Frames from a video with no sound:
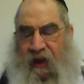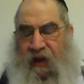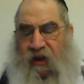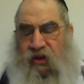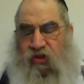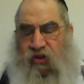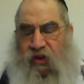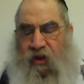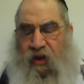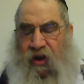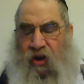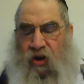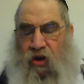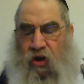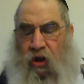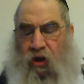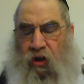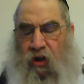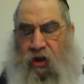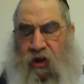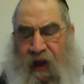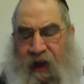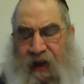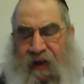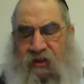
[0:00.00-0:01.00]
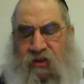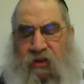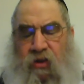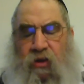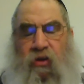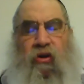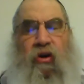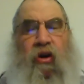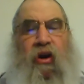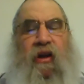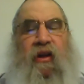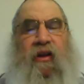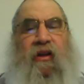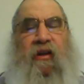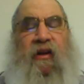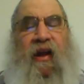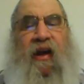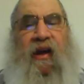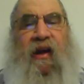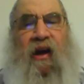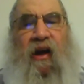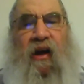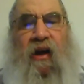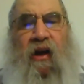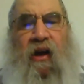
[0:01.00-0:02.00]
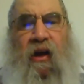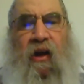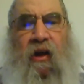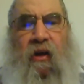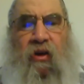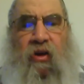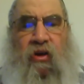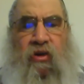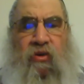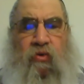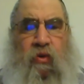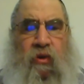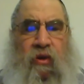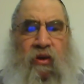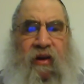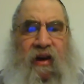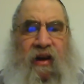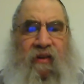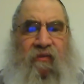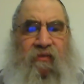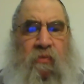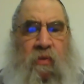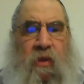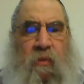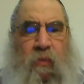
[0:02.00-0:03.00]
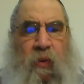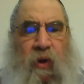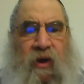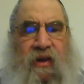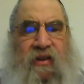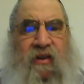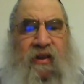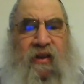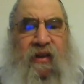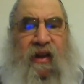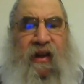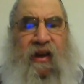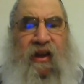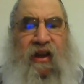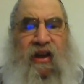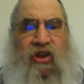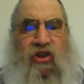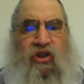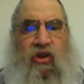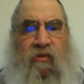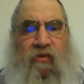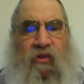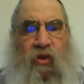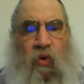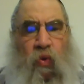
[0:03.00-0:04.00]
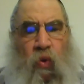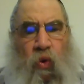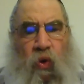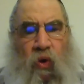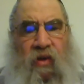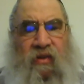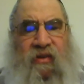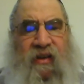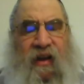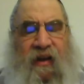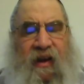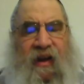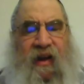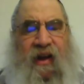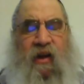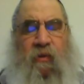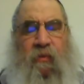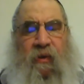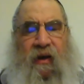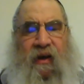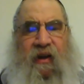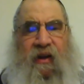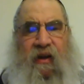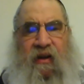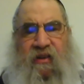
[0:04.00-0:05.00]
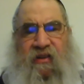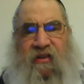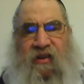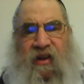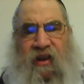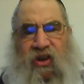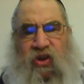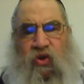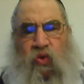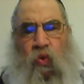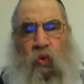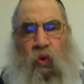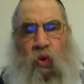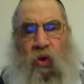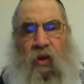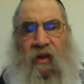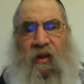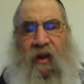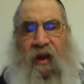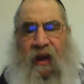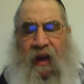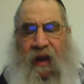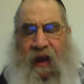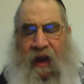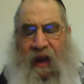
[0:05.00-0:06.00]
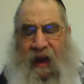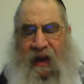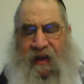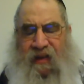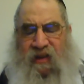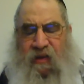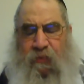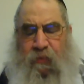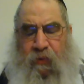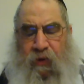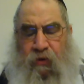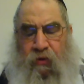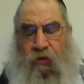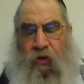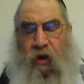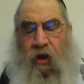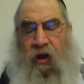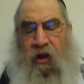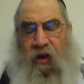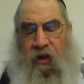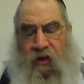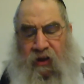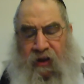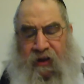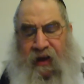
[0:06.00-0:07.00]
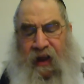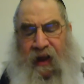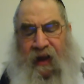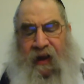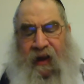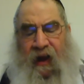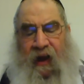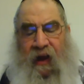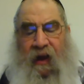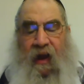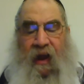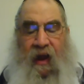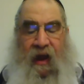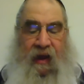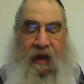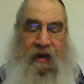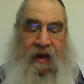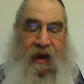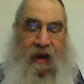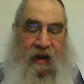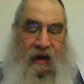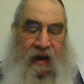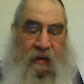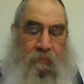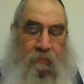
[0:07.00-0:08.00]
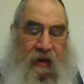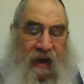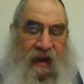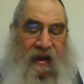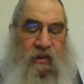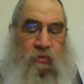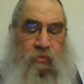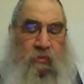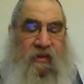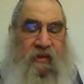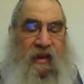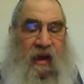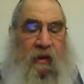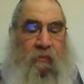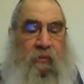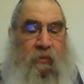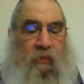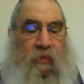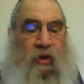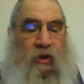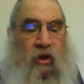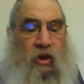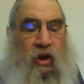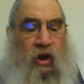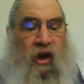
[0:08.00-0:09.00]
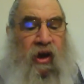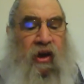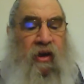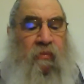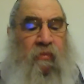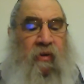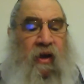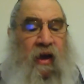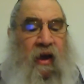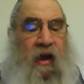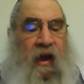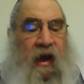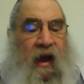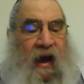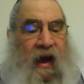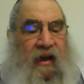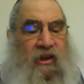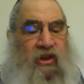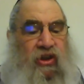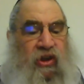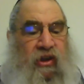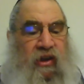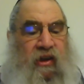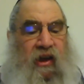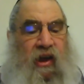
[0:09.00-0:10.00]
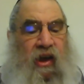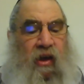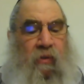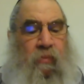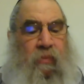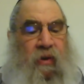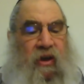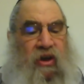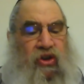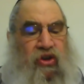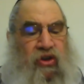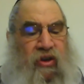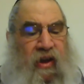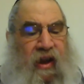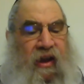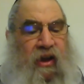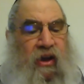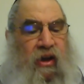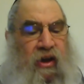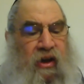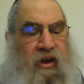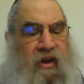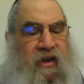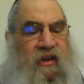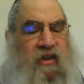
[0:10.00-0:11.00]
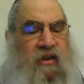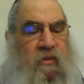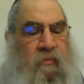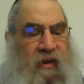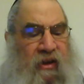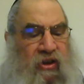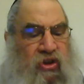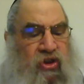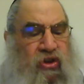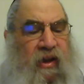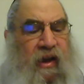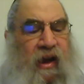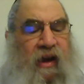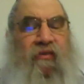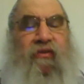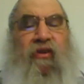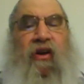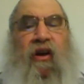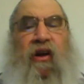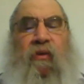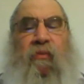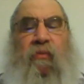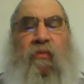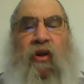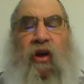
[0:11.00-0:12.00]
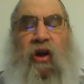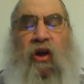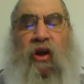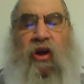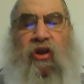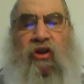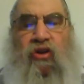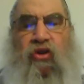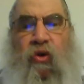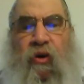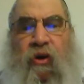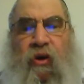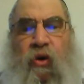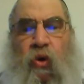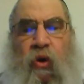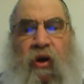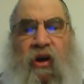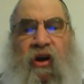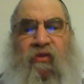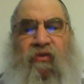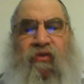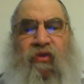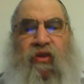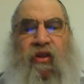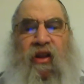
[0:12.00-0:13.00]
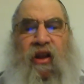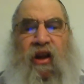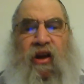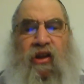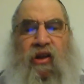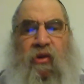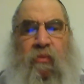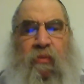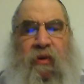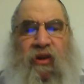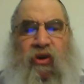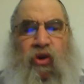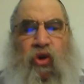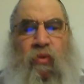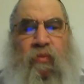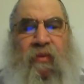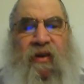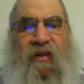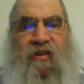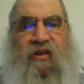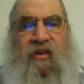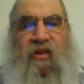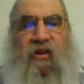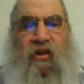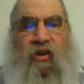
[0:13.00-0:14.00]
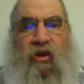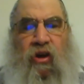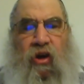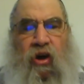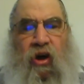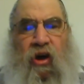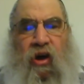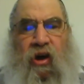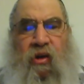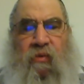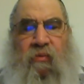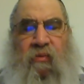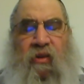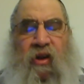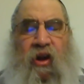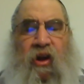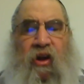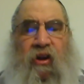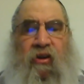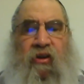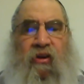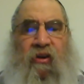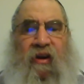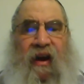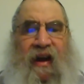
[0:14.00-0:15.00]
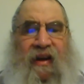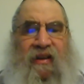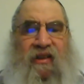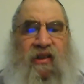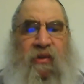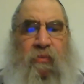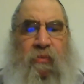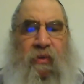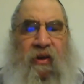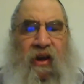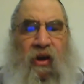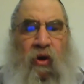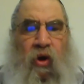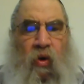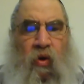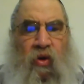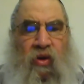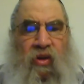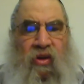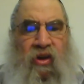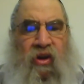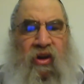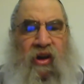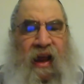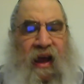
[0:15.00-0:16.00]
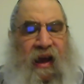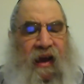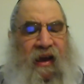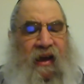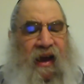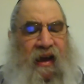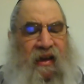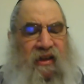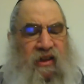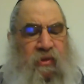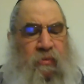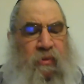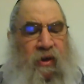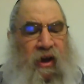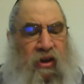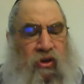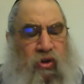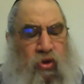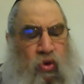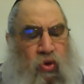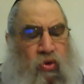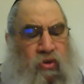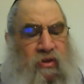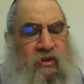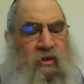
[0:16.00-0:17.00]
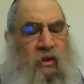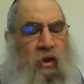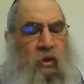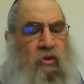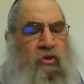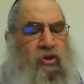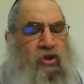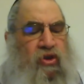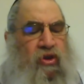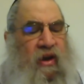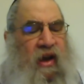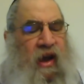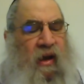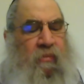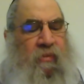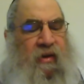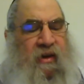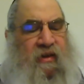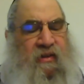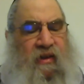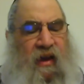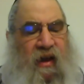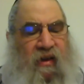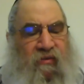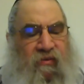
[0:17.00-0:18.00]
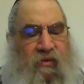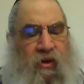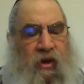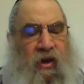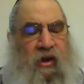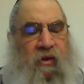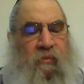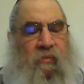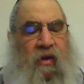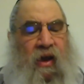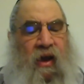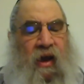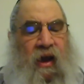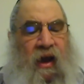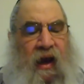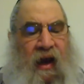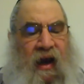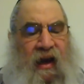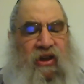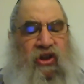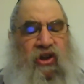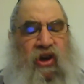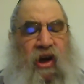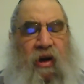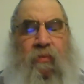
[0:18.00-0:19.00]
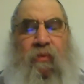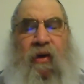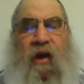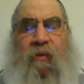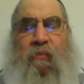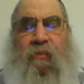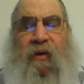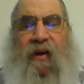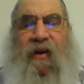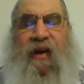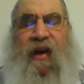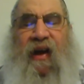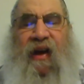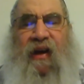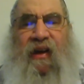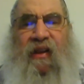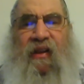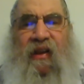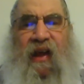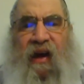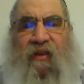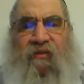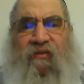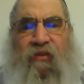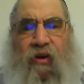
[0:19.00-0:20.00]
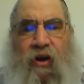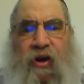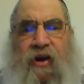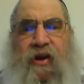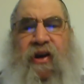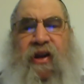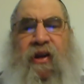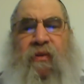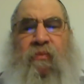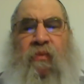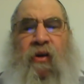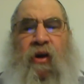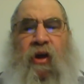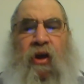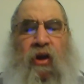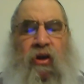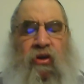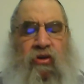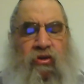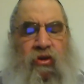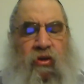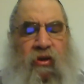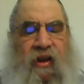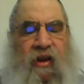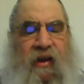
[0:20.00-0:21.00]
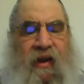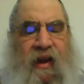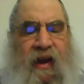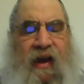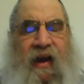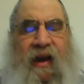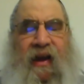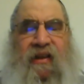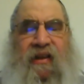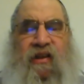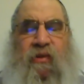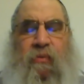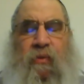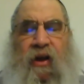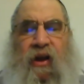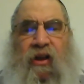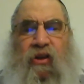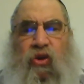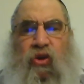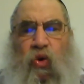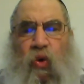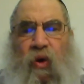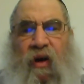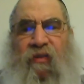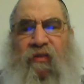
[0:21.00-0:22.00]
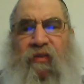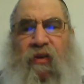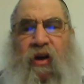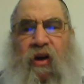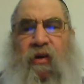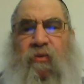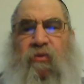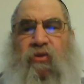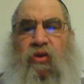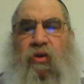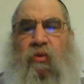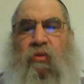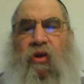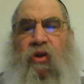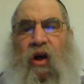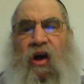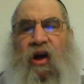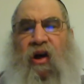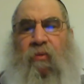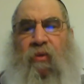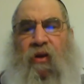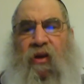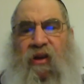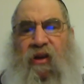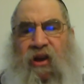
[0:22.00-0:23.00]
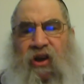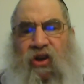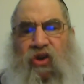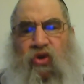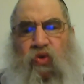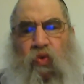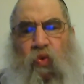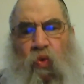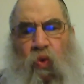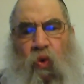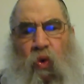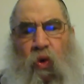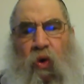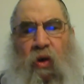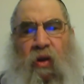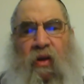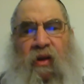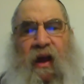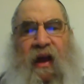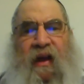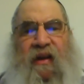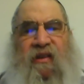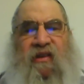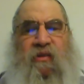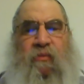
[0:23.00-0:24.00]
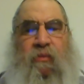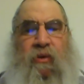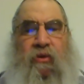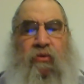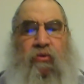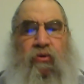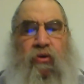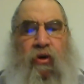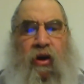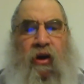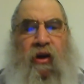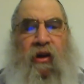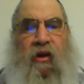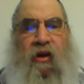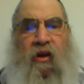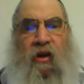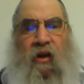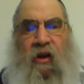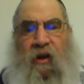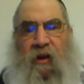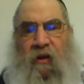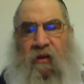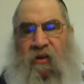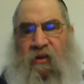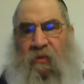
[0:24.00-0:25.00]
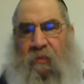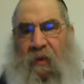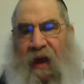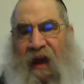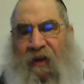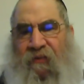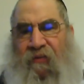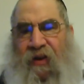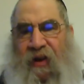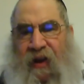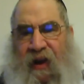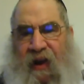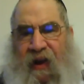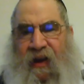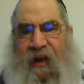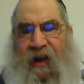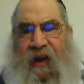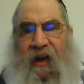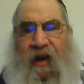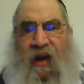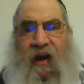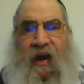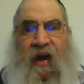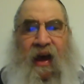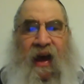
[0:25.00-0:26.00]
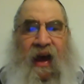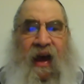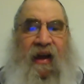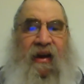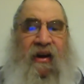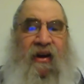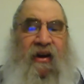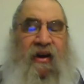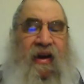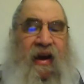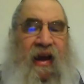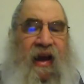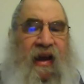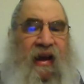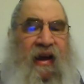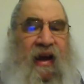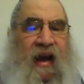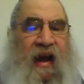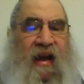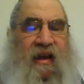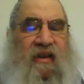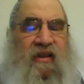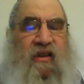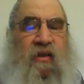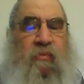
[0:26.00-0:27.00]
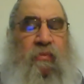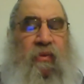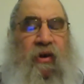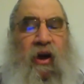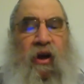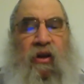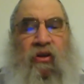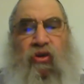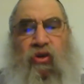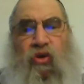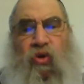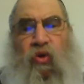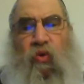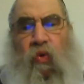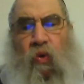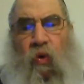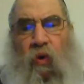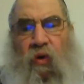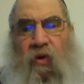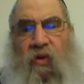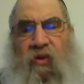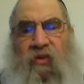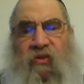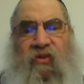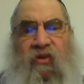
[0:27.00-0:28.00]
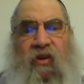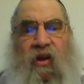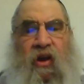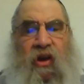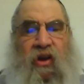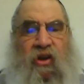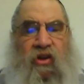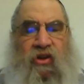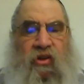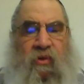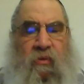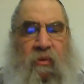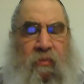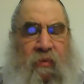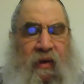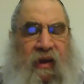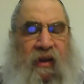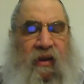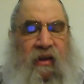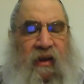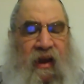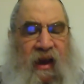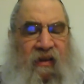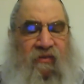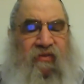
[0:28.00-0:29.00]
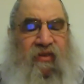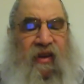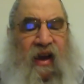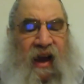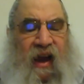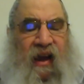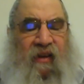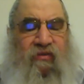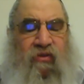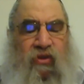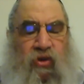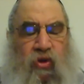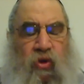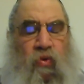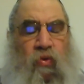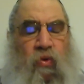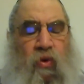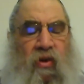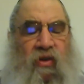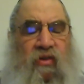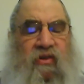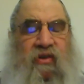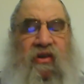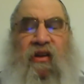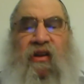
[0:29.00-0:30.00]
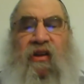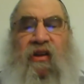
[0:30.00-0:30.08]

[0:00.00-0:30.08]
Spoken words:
shiyeh kol kesel roi l'nega. Because we learn out from the pasuk that each of the walls, a nega bakiris, each wall has to be roi l'nega. And ein abayis metami b'negoyim, ad shiyeh b'shnei grisim al shnei avonim. So in order for there to be tumas negoyim, there has to be, the nega has to be on two stones. Shnemer is avonim, asher behem anega, the avonim. So the nega has to be on two avonim. So nochamol, each wall has to be roi to have a nega, and a nega has to be on two walls. So in Mele, you have to have two walls.